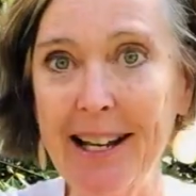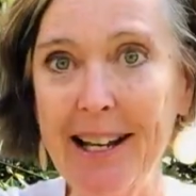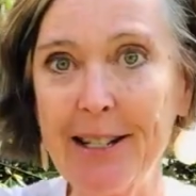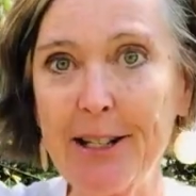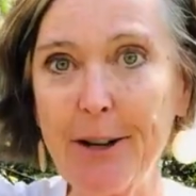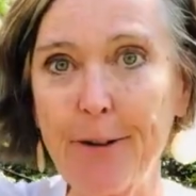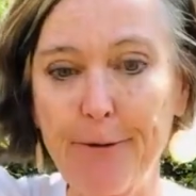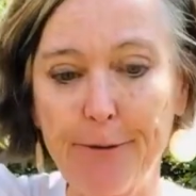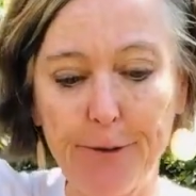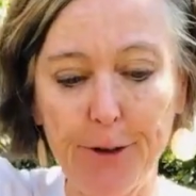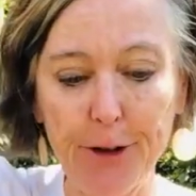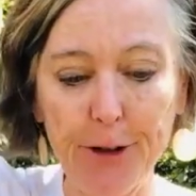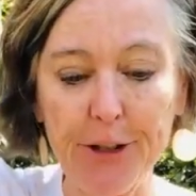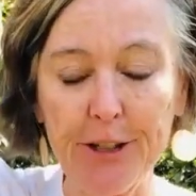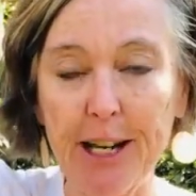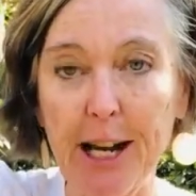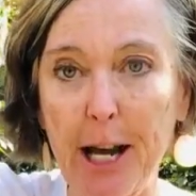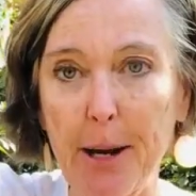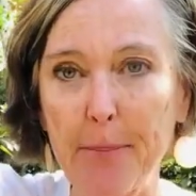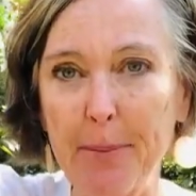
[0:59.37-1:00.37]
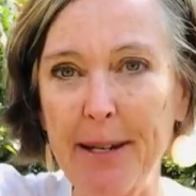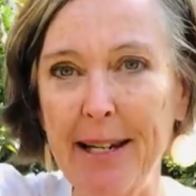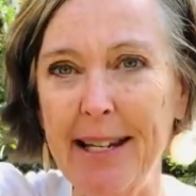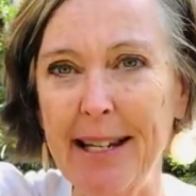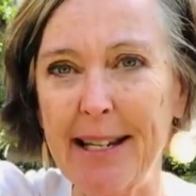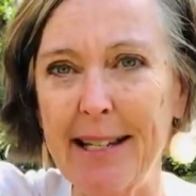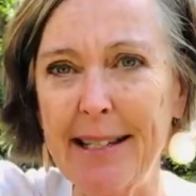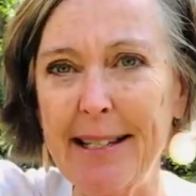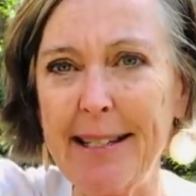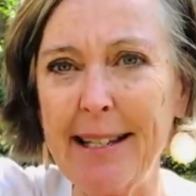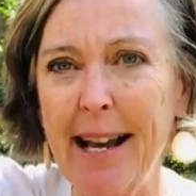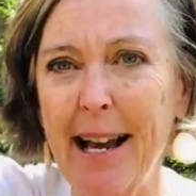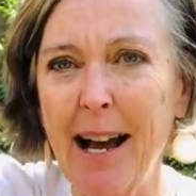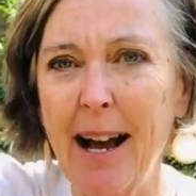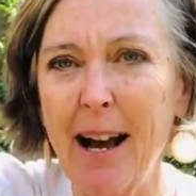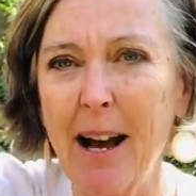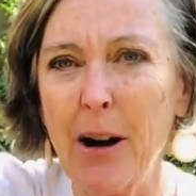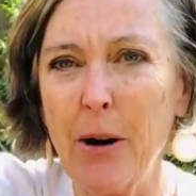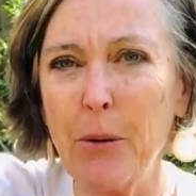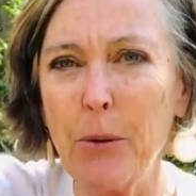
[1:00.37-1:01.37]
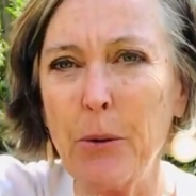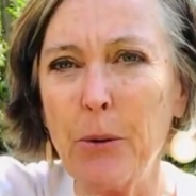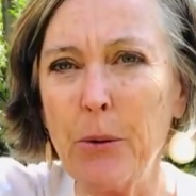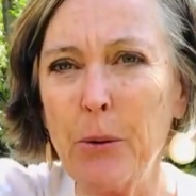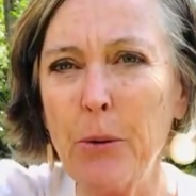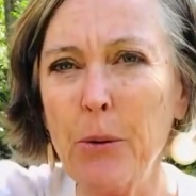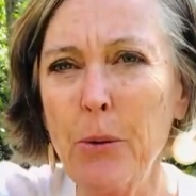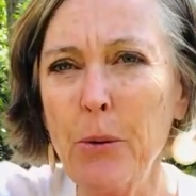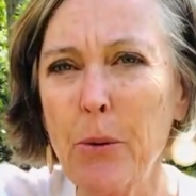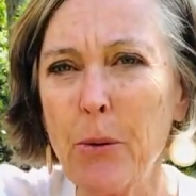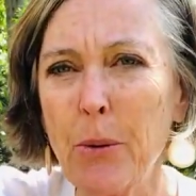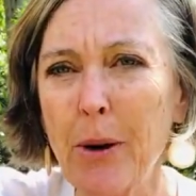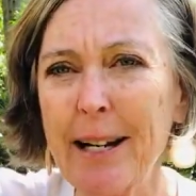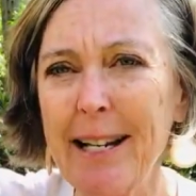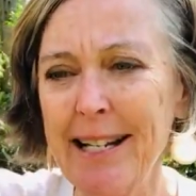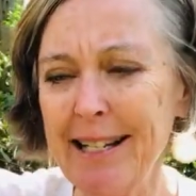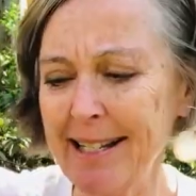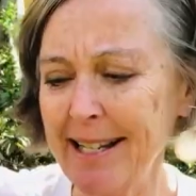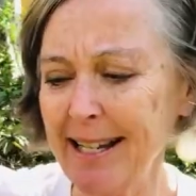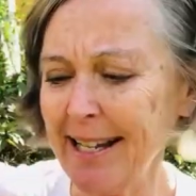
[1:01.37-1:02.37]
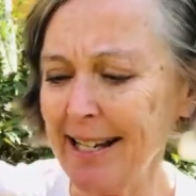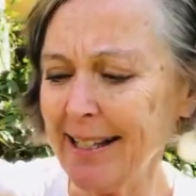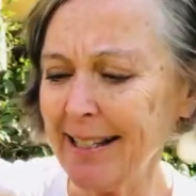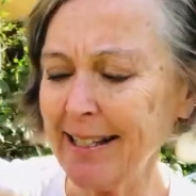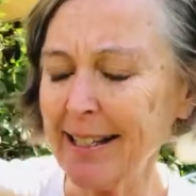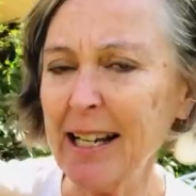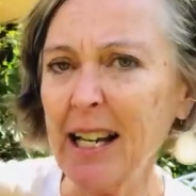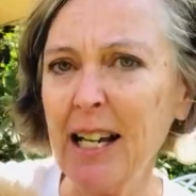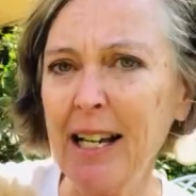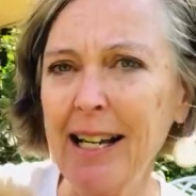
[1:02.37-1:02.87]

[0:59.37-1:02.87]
So first up is, what is this?